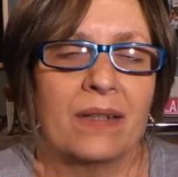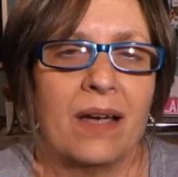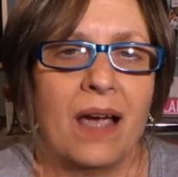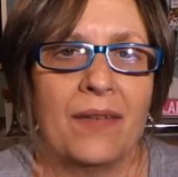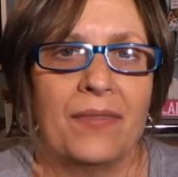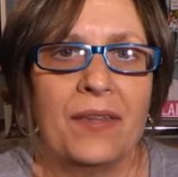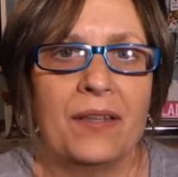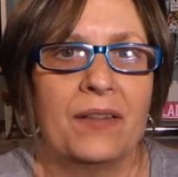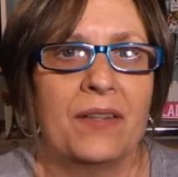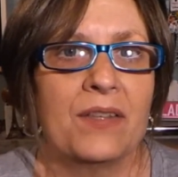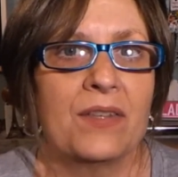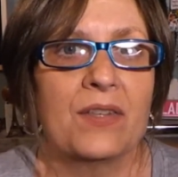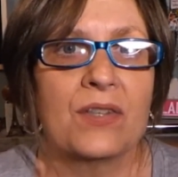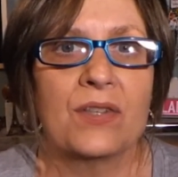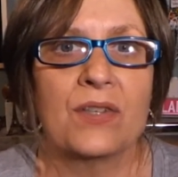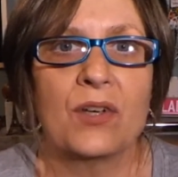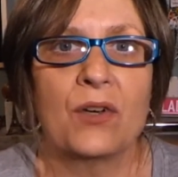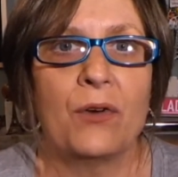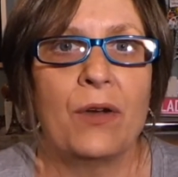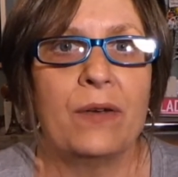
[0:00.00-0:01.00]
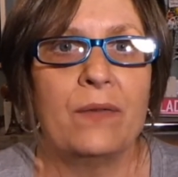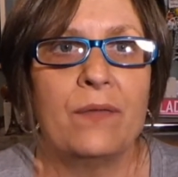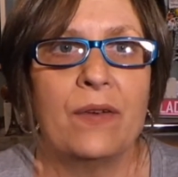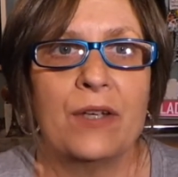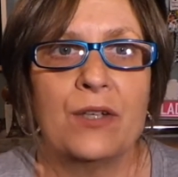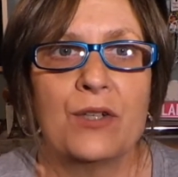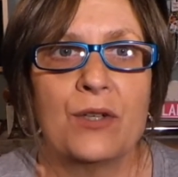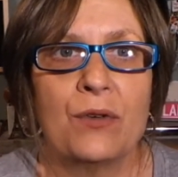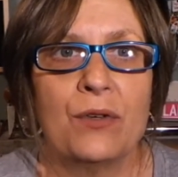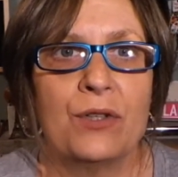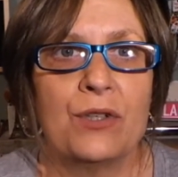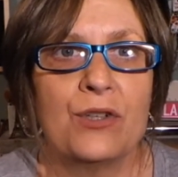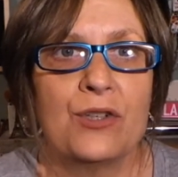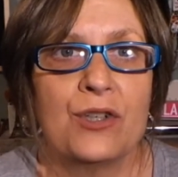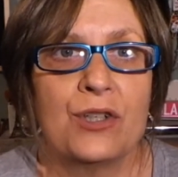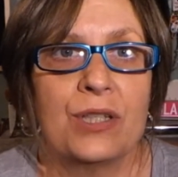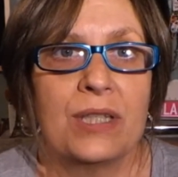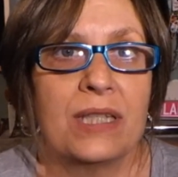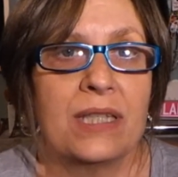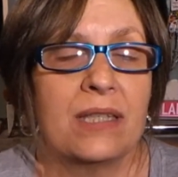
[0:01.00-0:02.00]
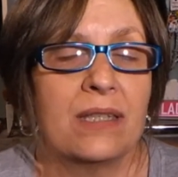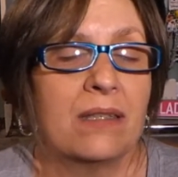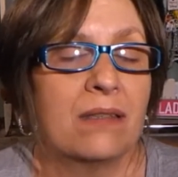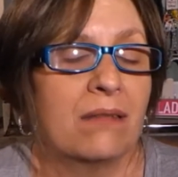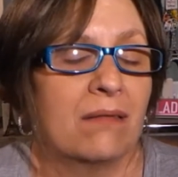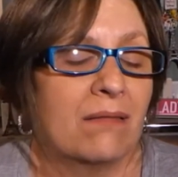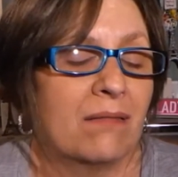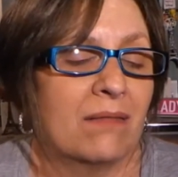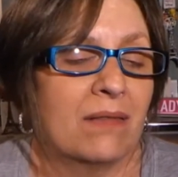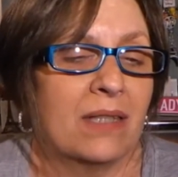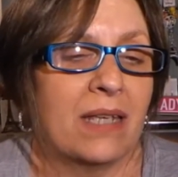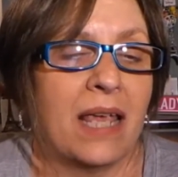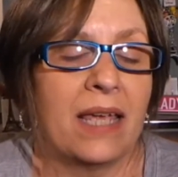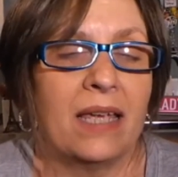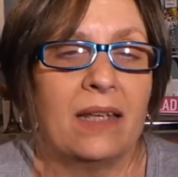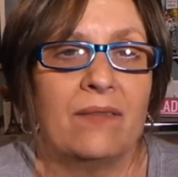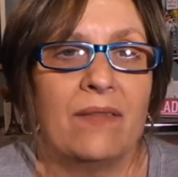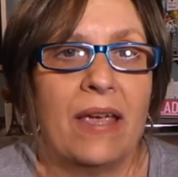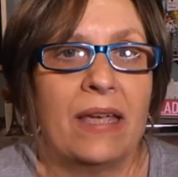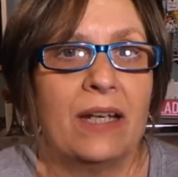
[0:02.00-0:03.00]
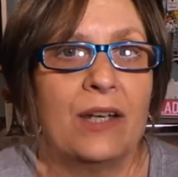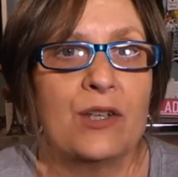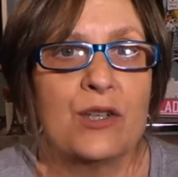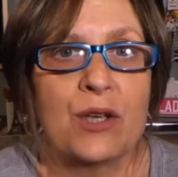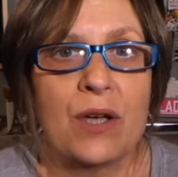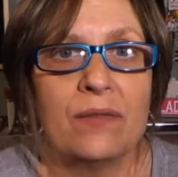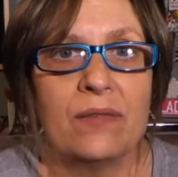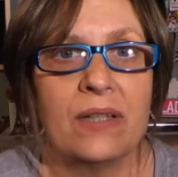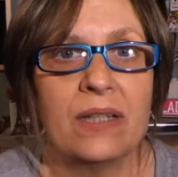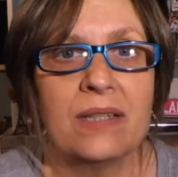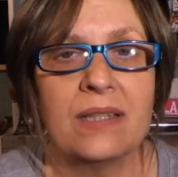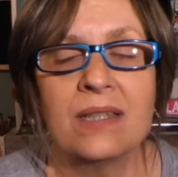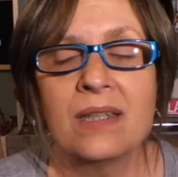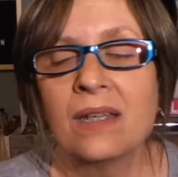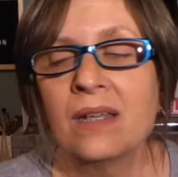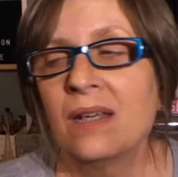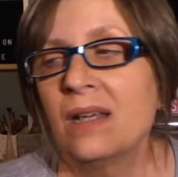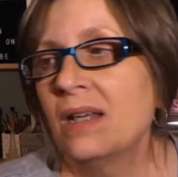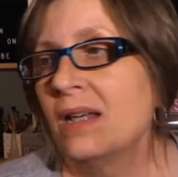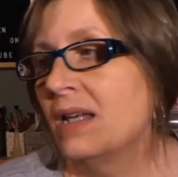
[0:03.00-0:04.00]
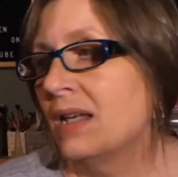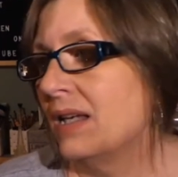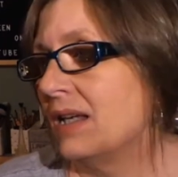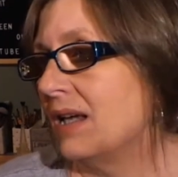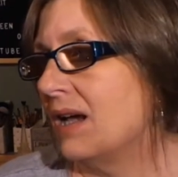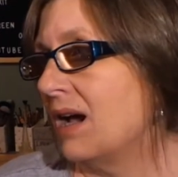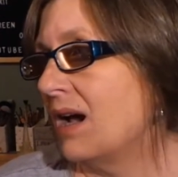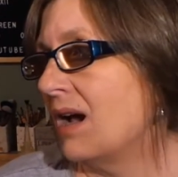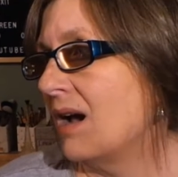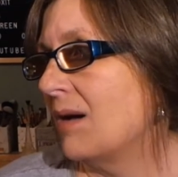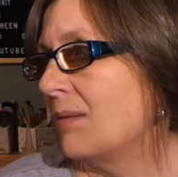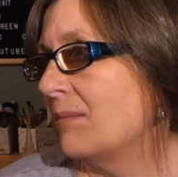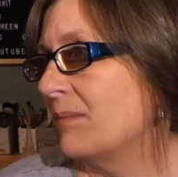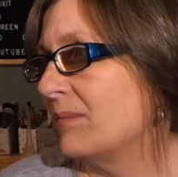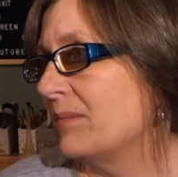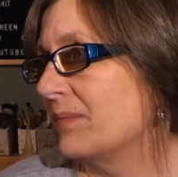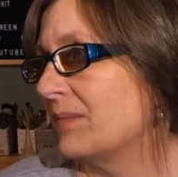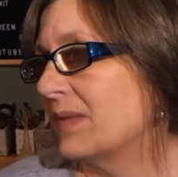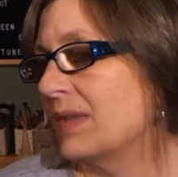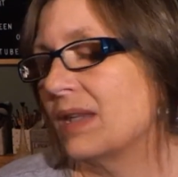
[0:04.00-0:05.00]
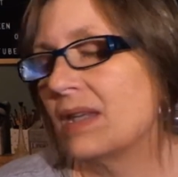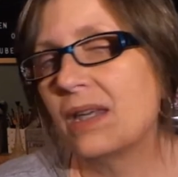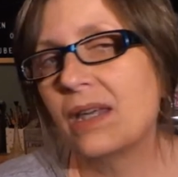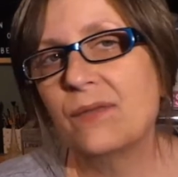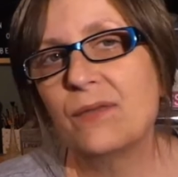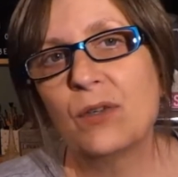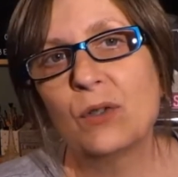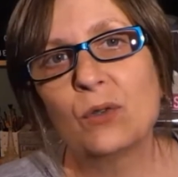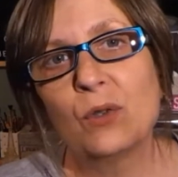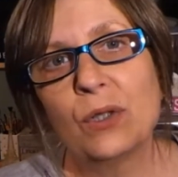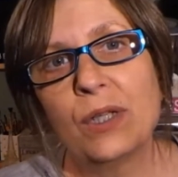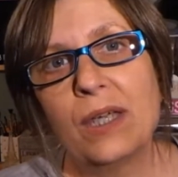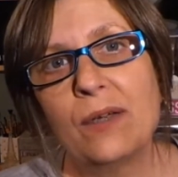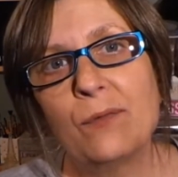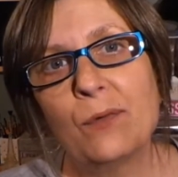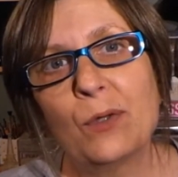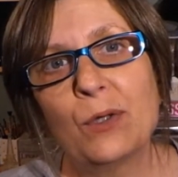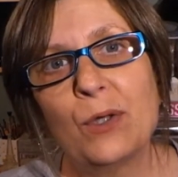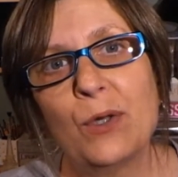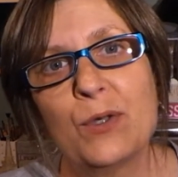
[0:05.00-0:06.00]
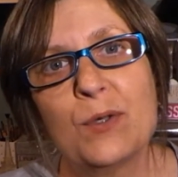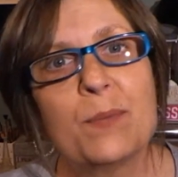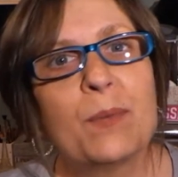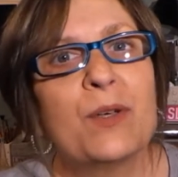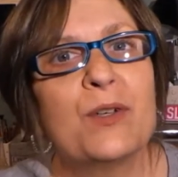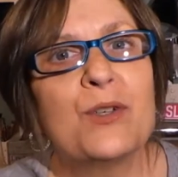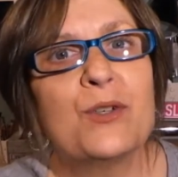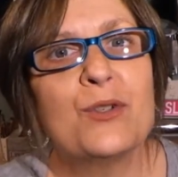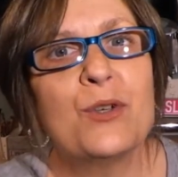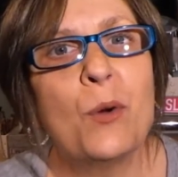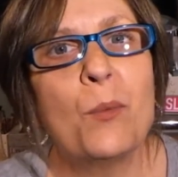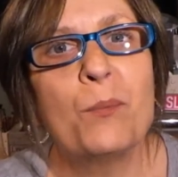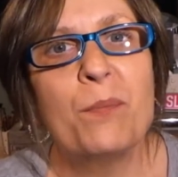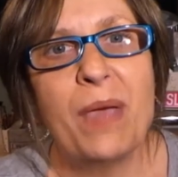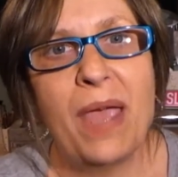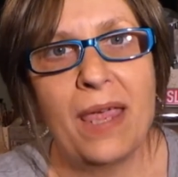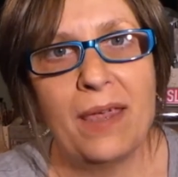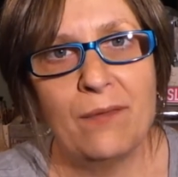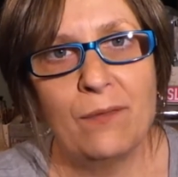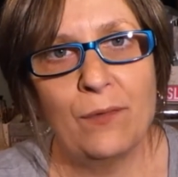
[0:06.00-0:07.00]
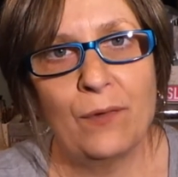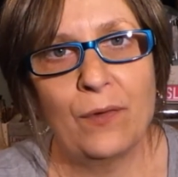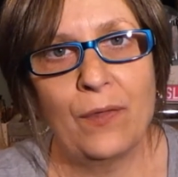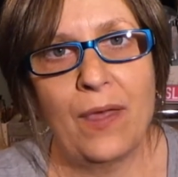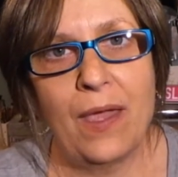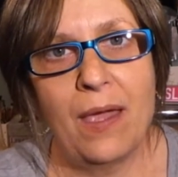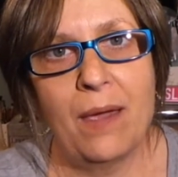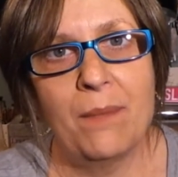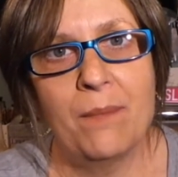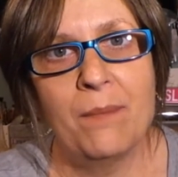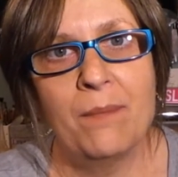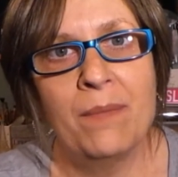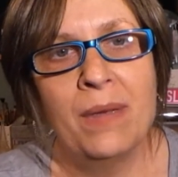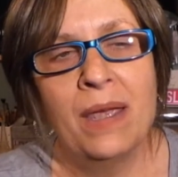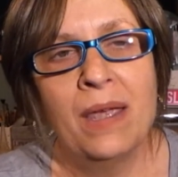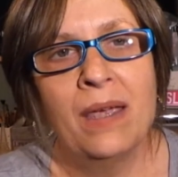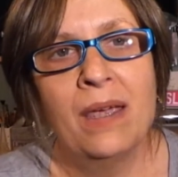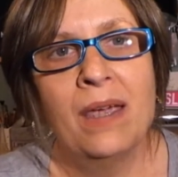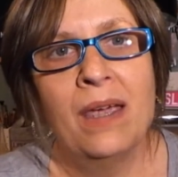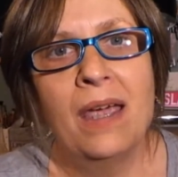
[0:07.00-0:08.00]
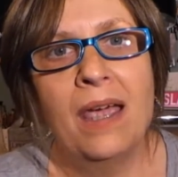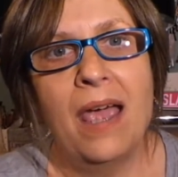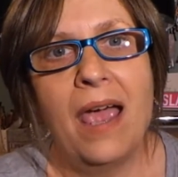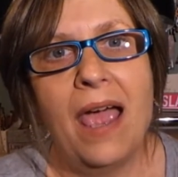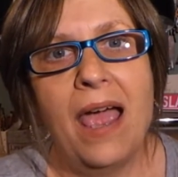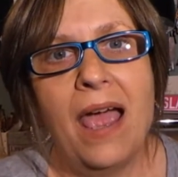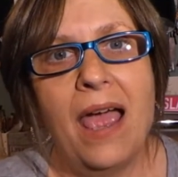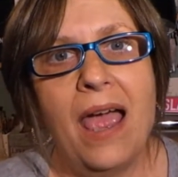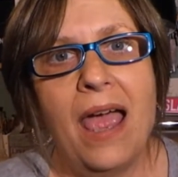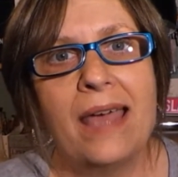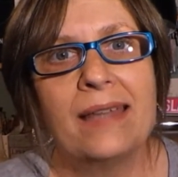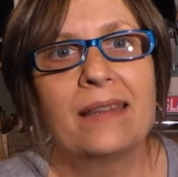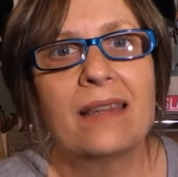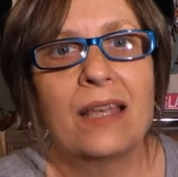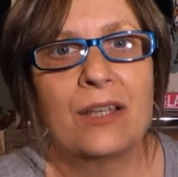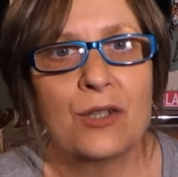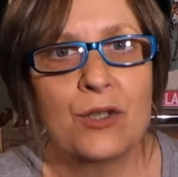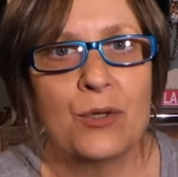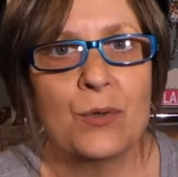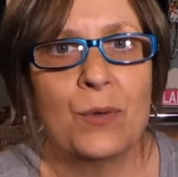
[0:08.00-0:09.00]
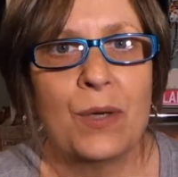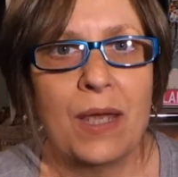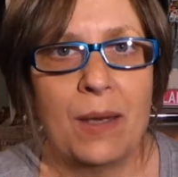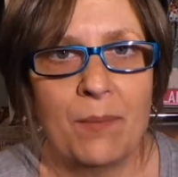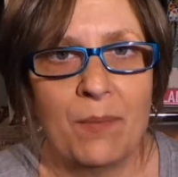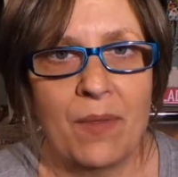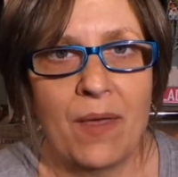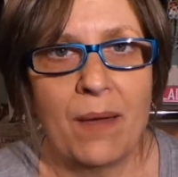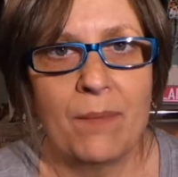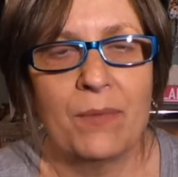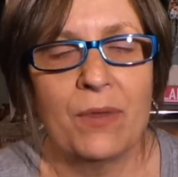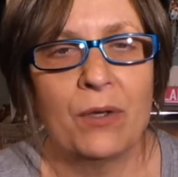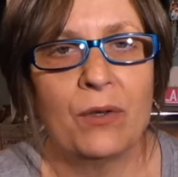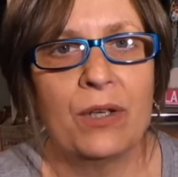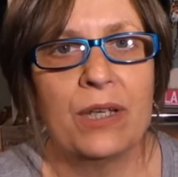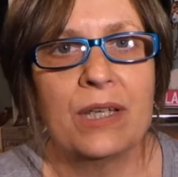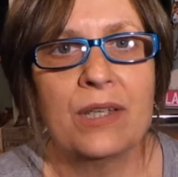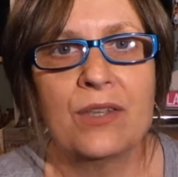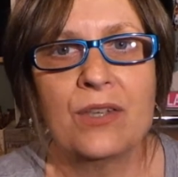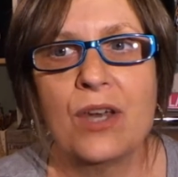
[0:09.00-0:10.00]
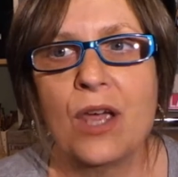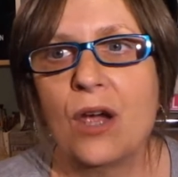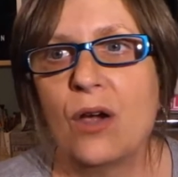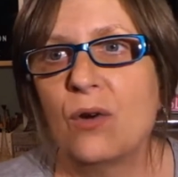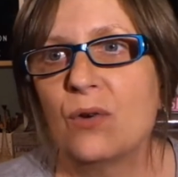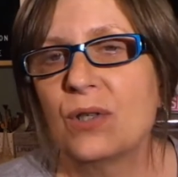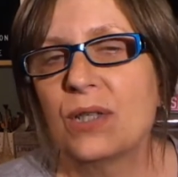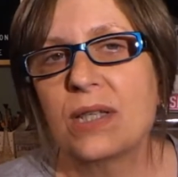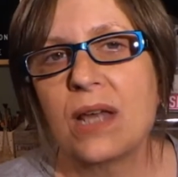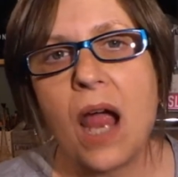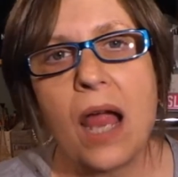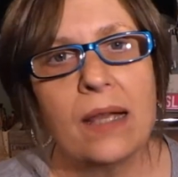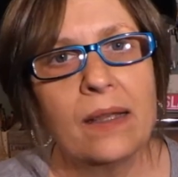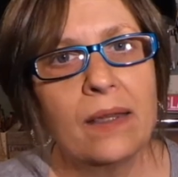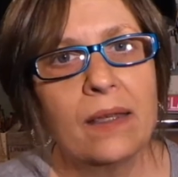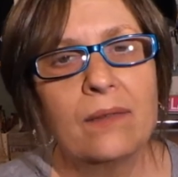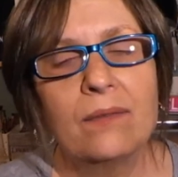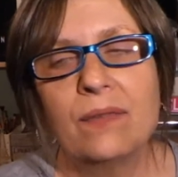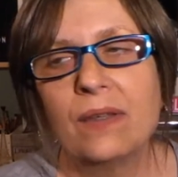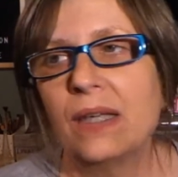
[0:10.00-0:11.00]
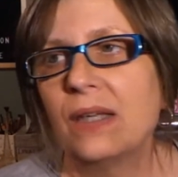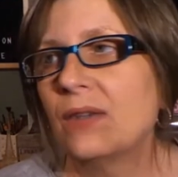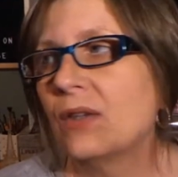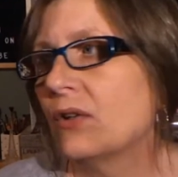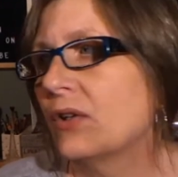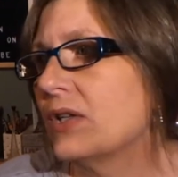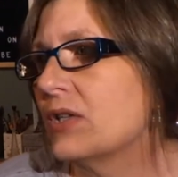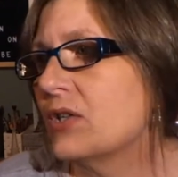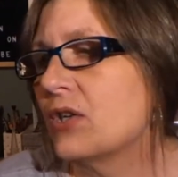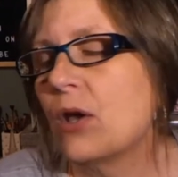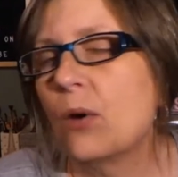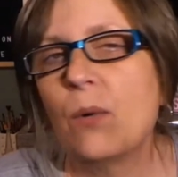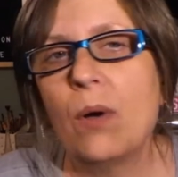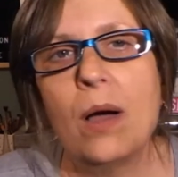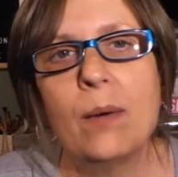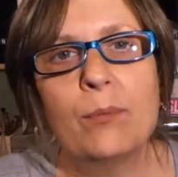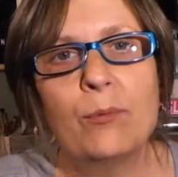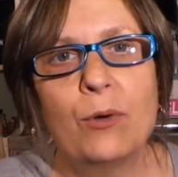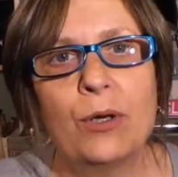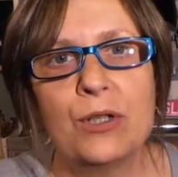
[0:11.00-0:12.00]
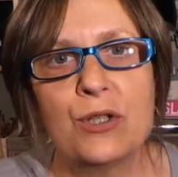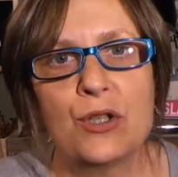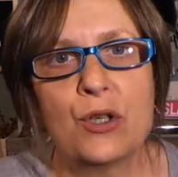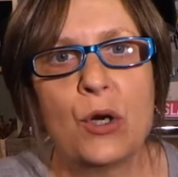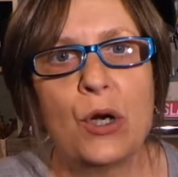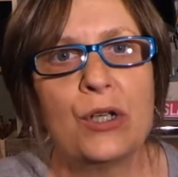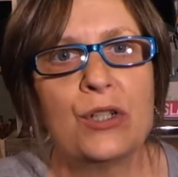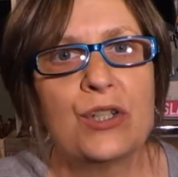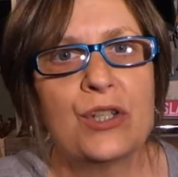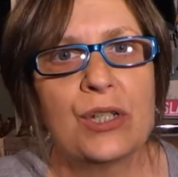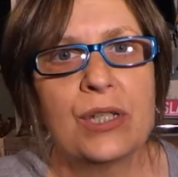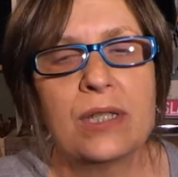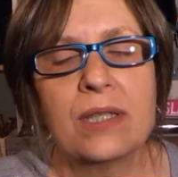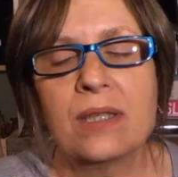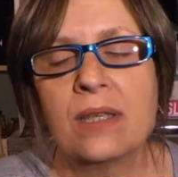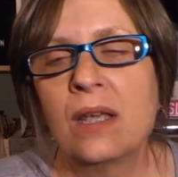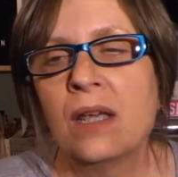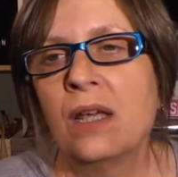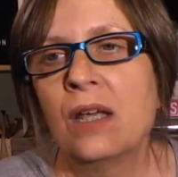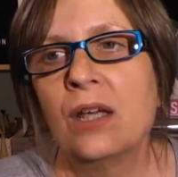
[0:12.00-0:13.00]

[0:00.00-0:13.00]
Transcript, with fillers: i think this is a great feature and you should take advantage of it um, if you're looking for clothes because you don't pay for them unless you keep them. There is no styling fee. There is no upfront charges.